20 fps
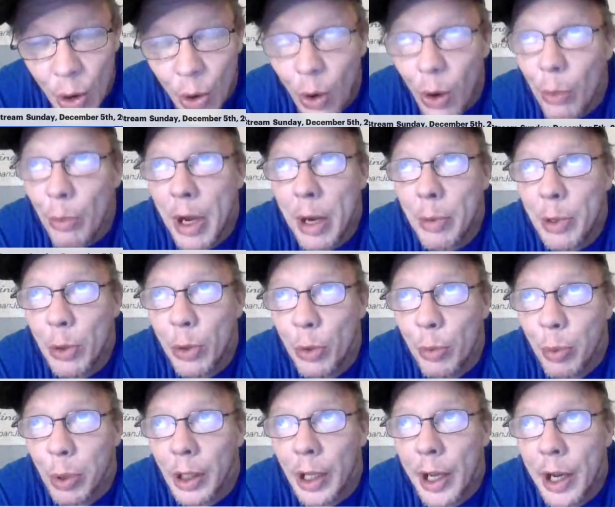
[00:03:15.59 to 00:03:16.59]
or maybe
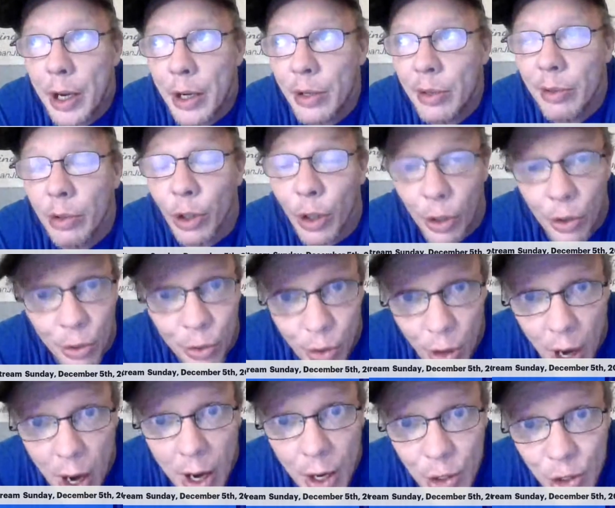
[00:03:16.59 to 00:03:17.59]
who played
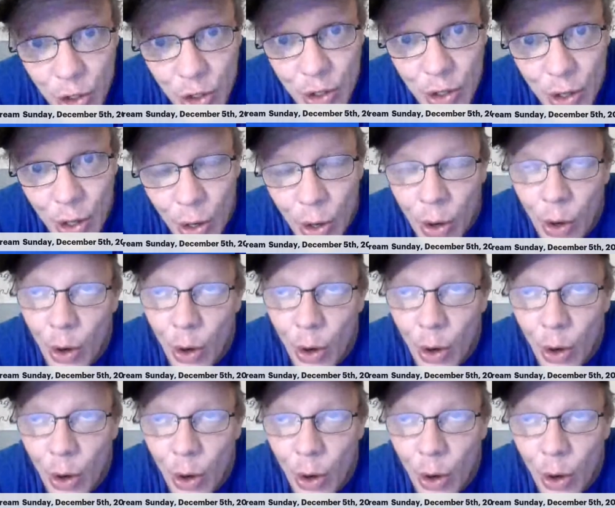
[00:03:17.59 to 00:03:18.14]
lacrosse,